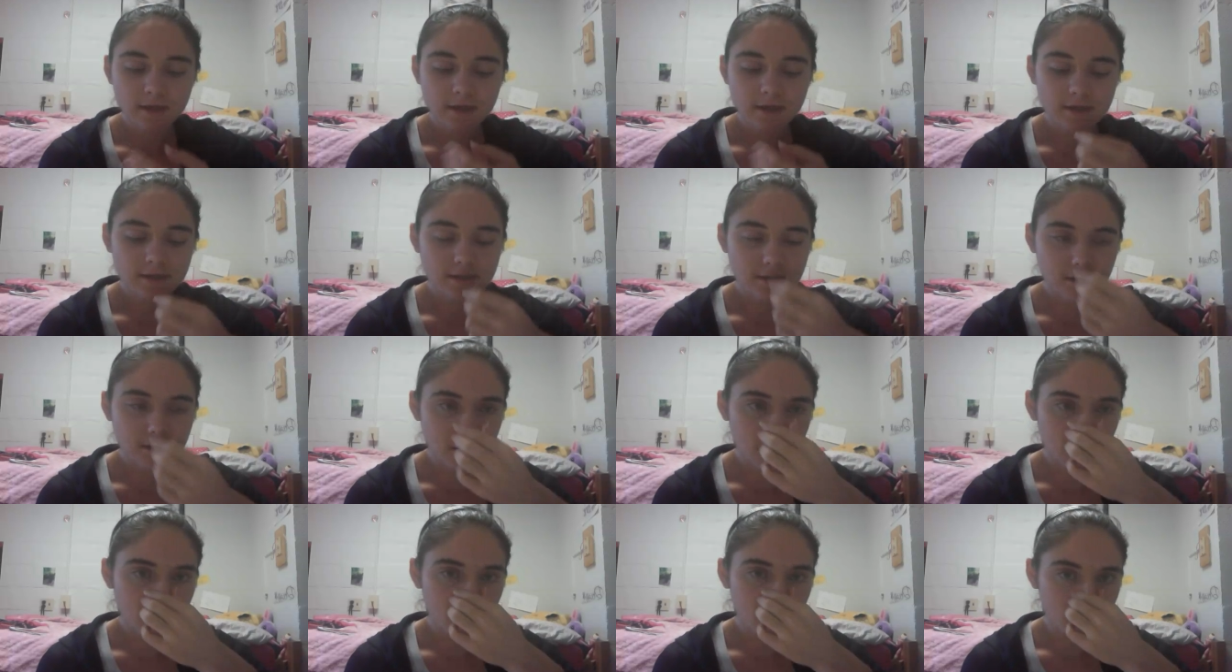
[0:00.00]

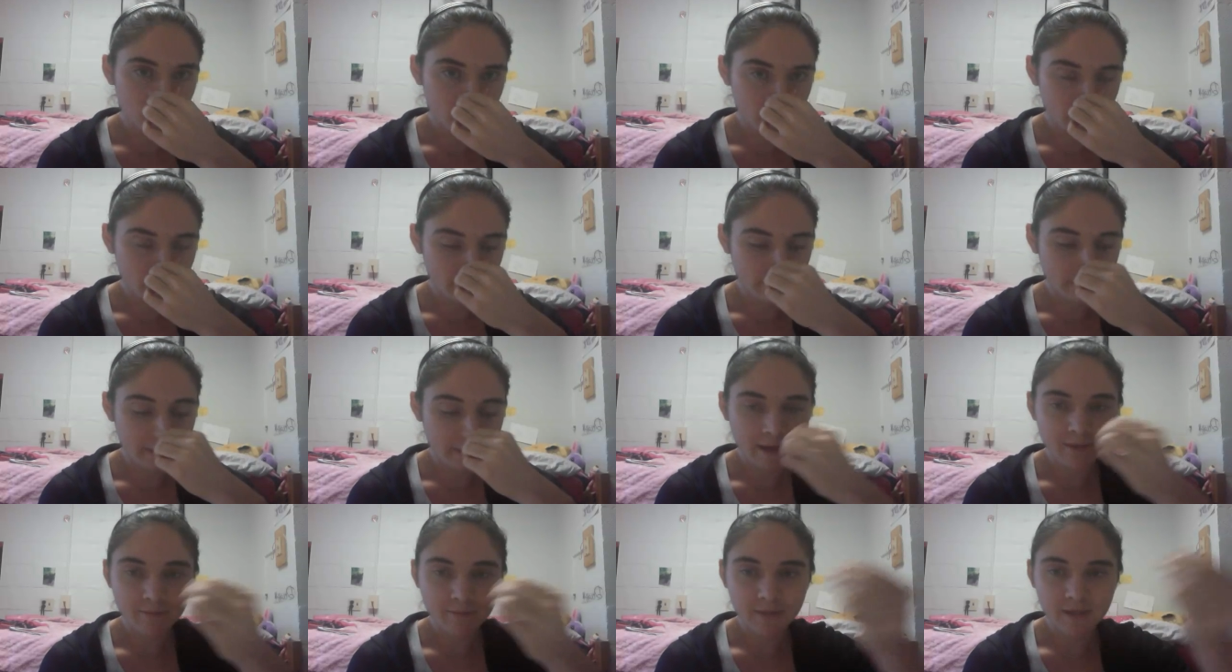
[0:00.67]
So
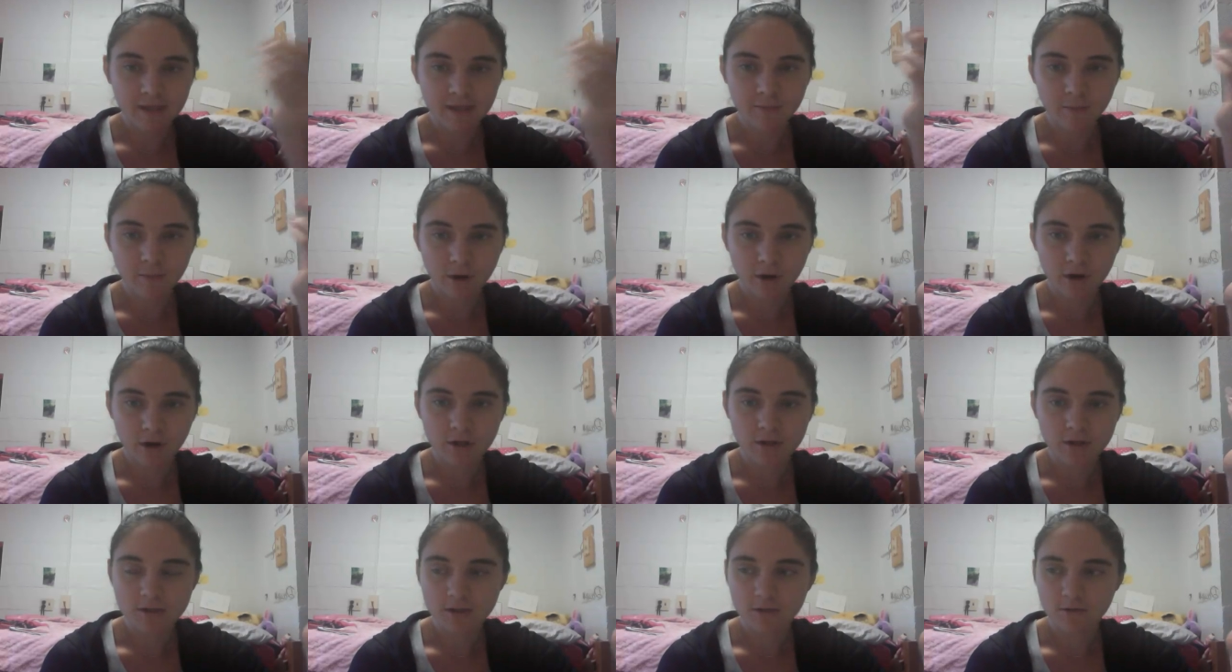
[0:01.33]
my
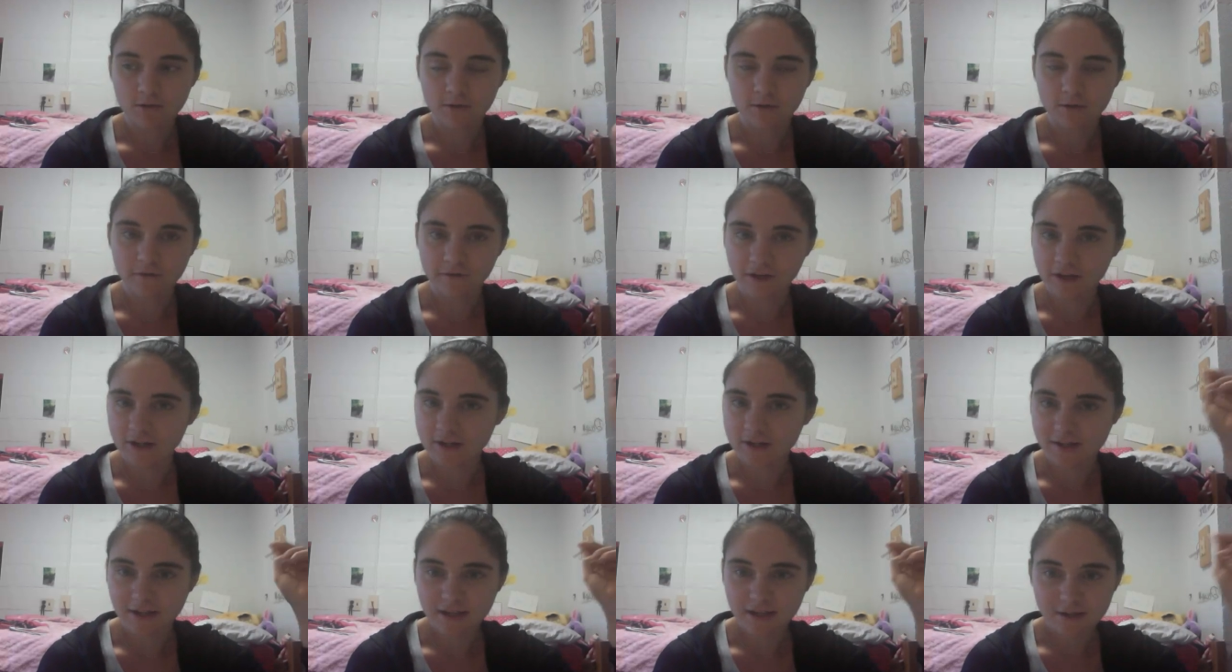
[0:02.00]
BMR, so if I
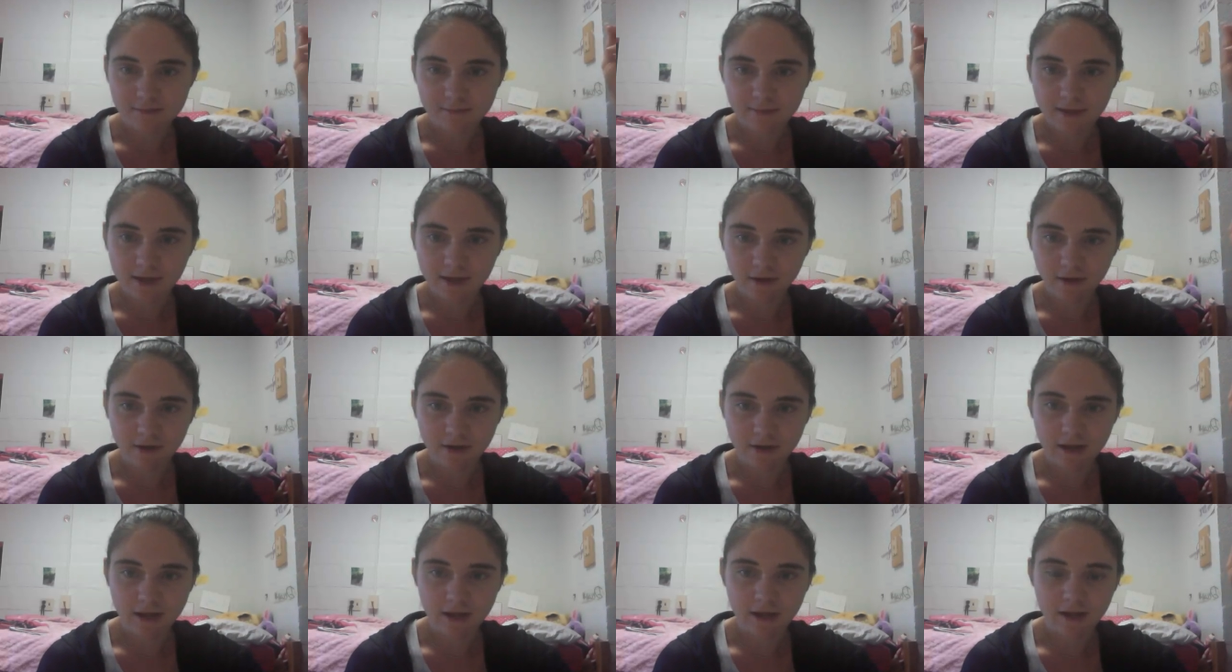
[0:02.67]
just laid in bed all
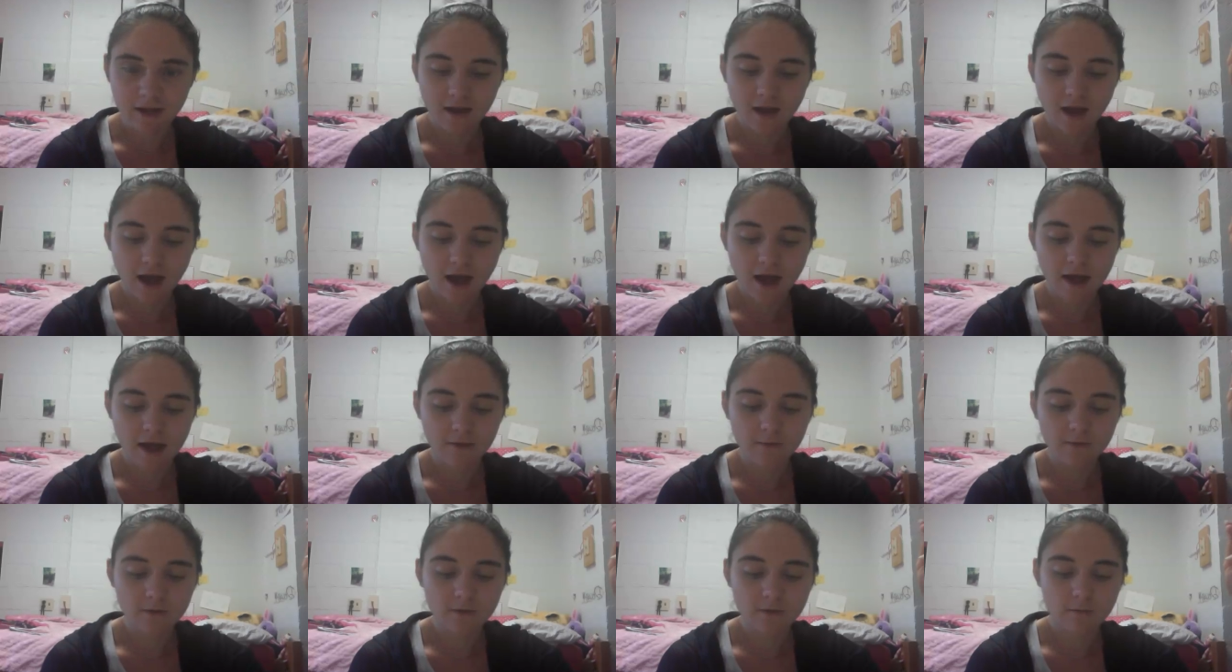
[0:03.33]
day,
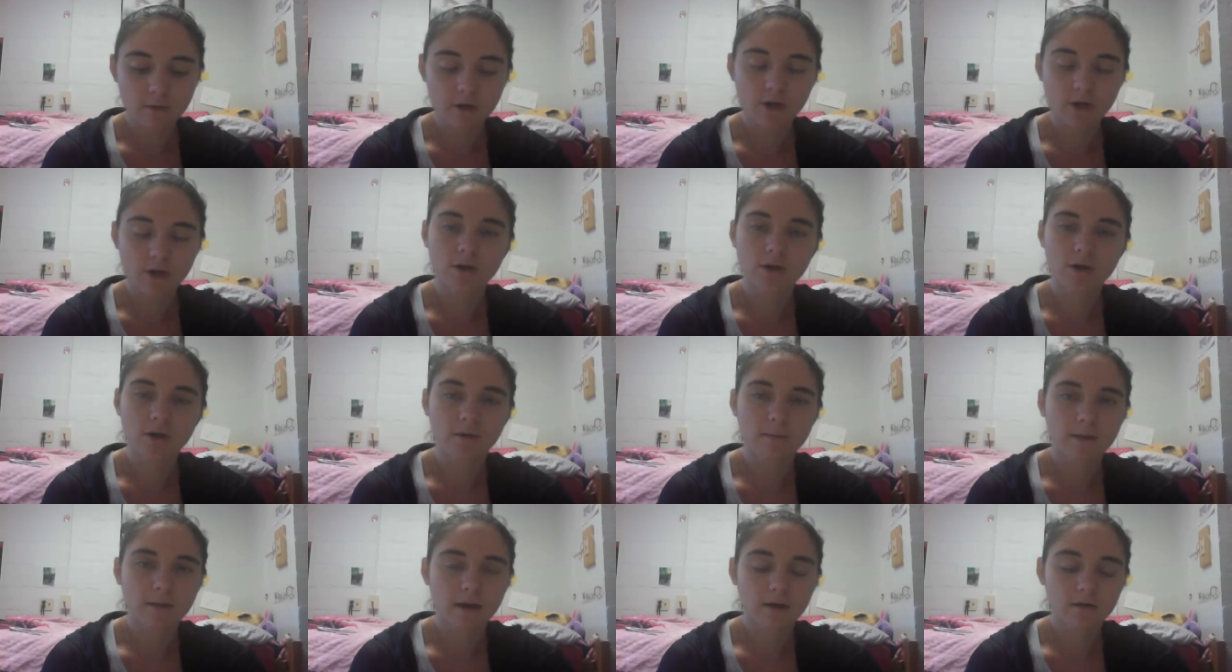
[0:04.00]
I would burn
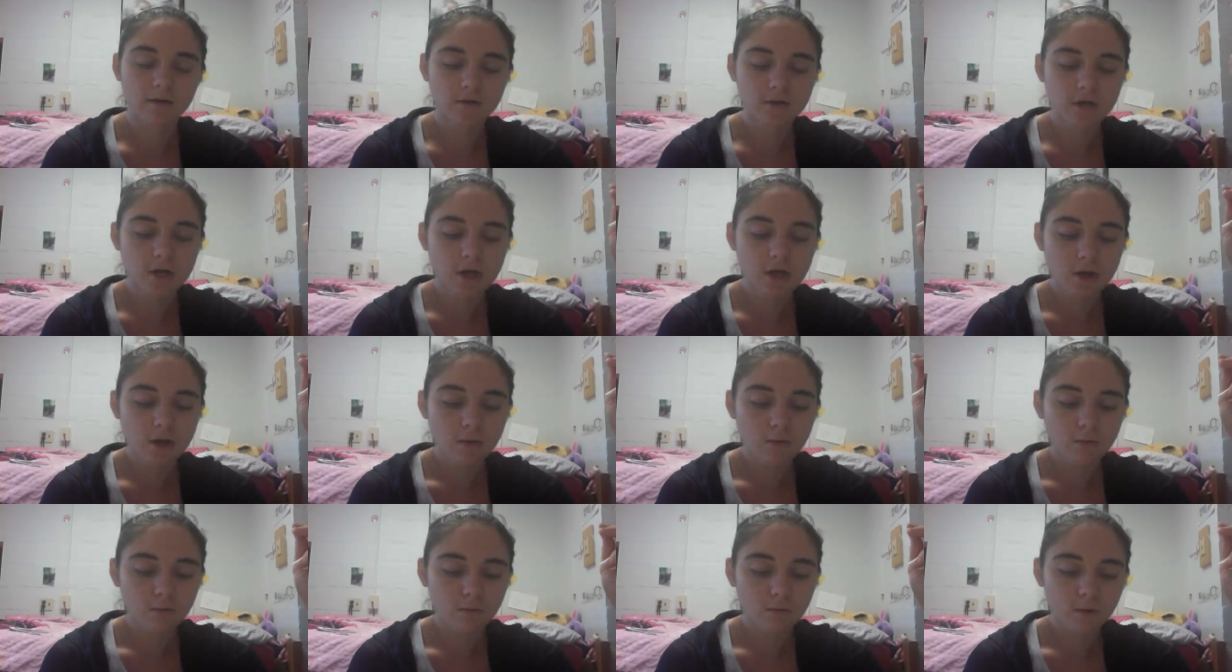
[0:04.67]
about
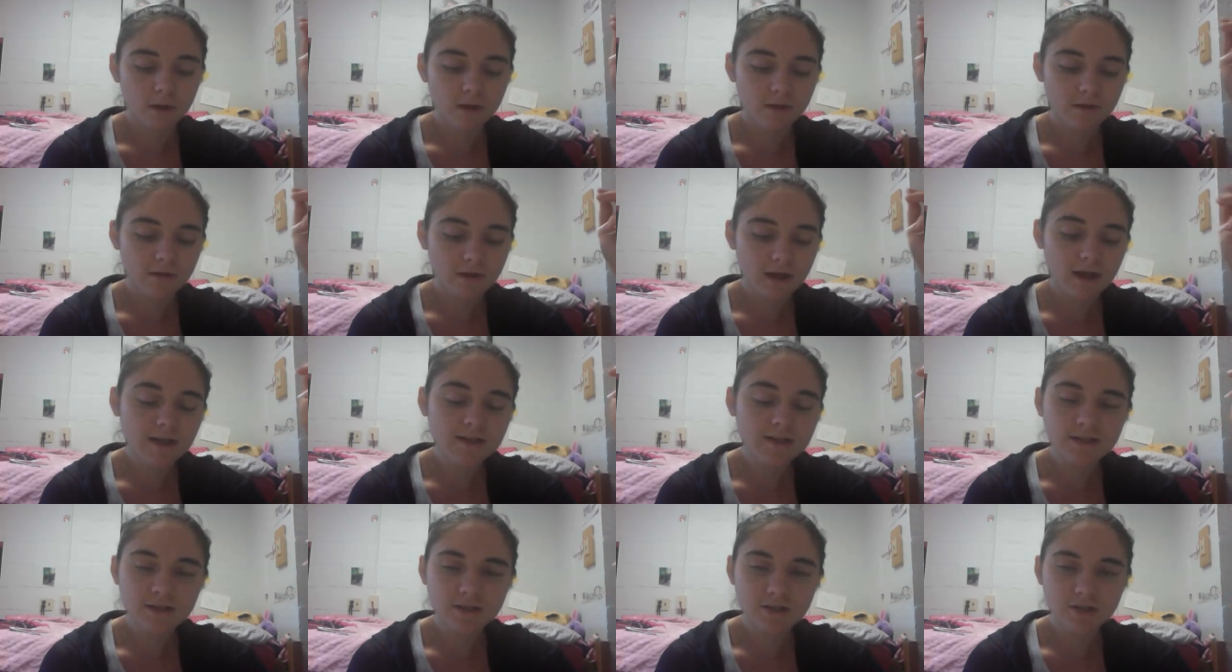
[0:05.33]

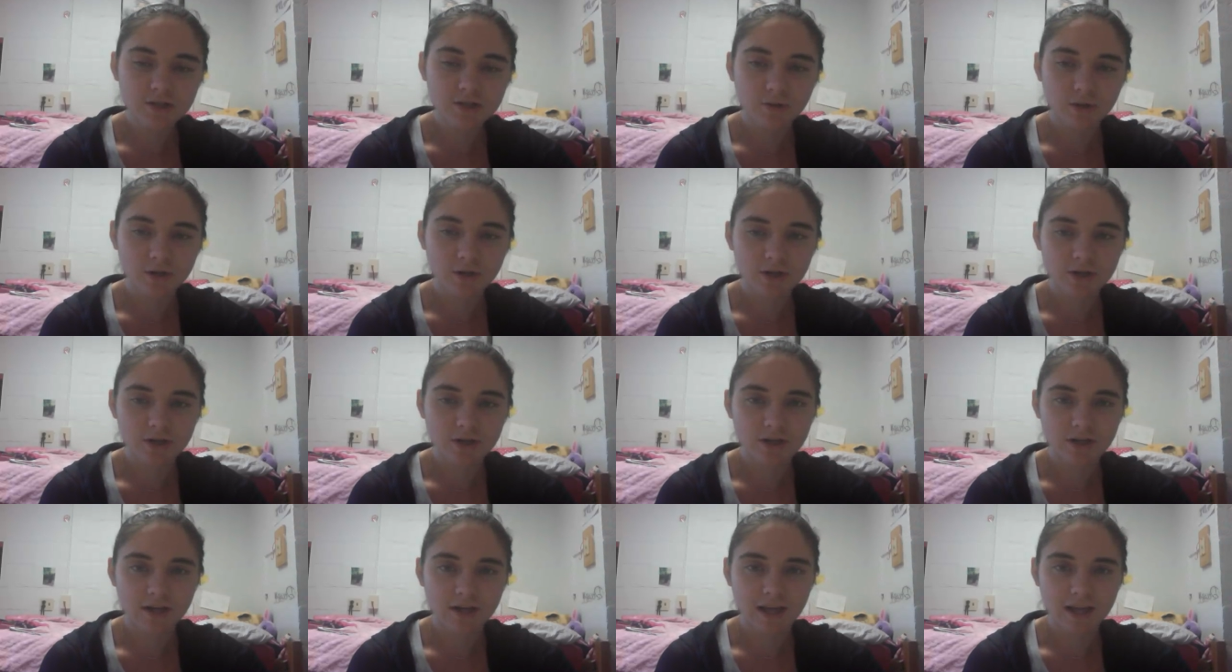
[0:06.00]

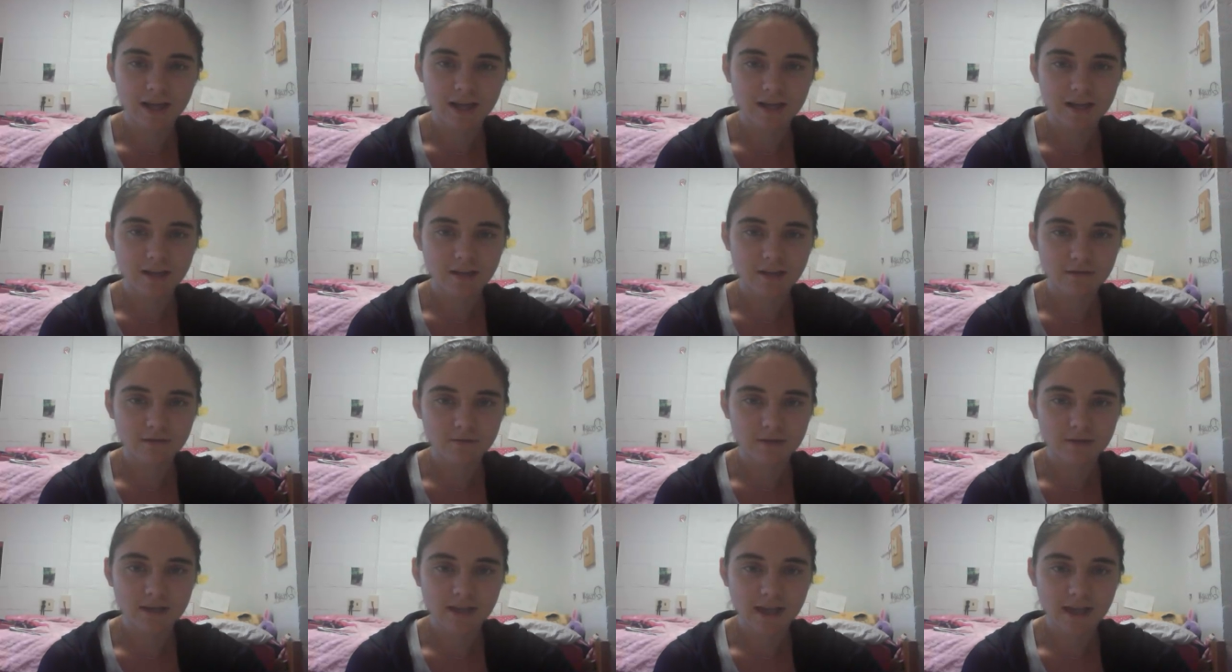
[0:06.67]

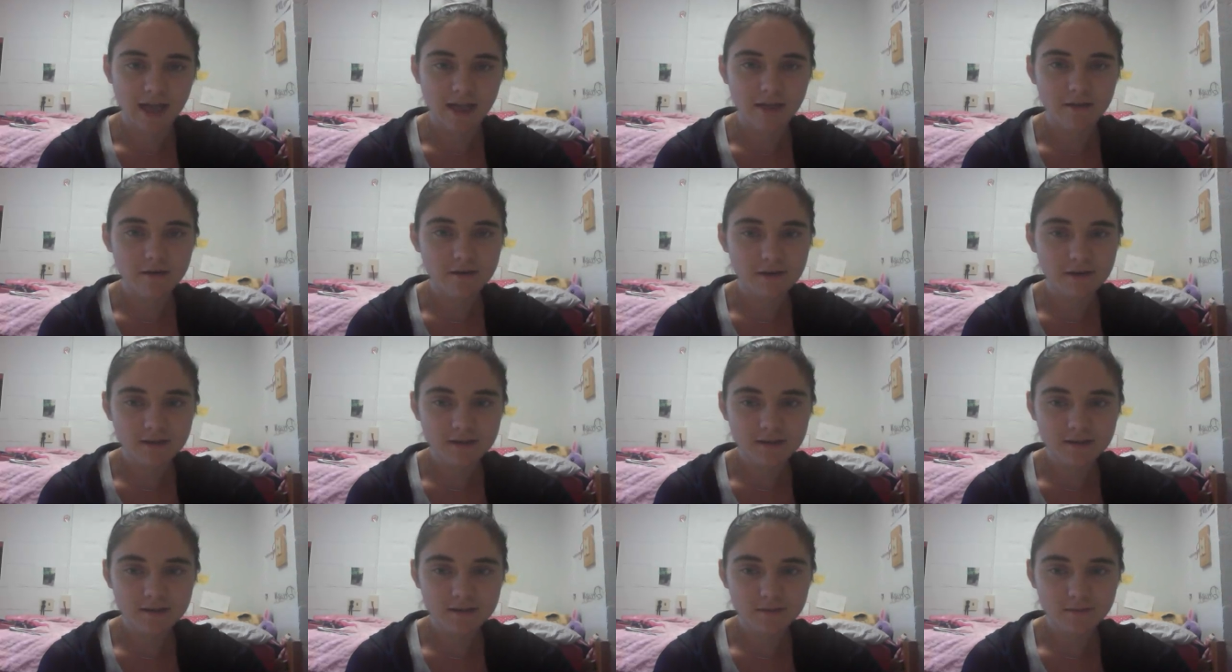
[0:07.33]
1,283
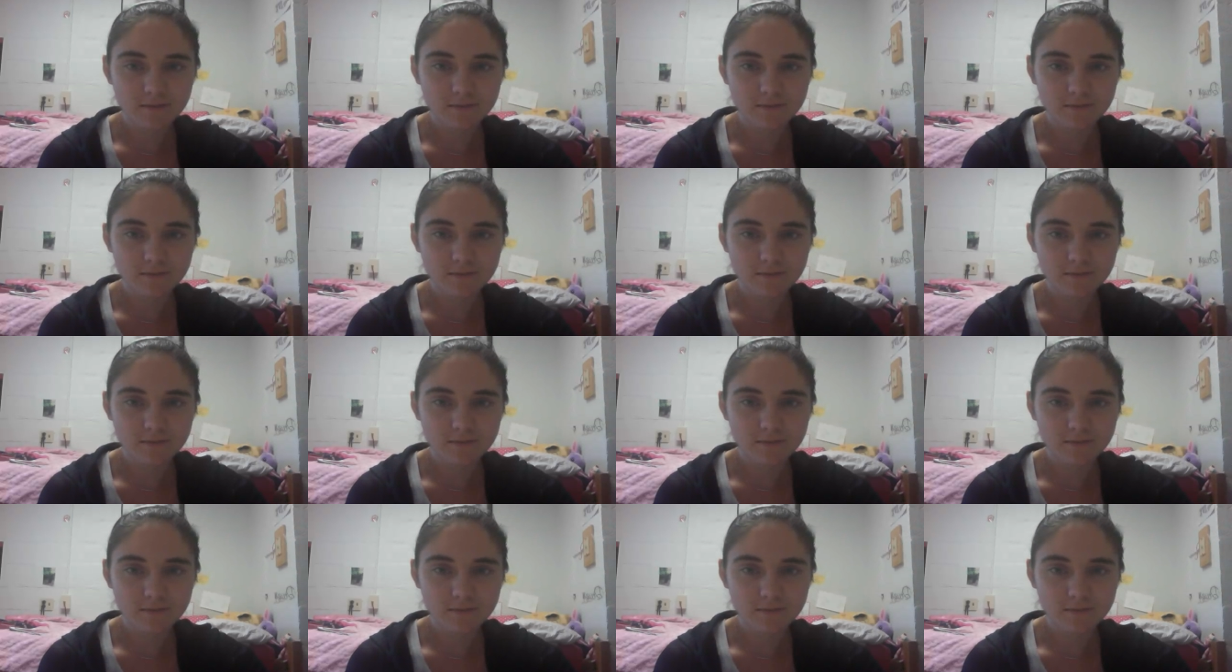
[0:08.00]
calories.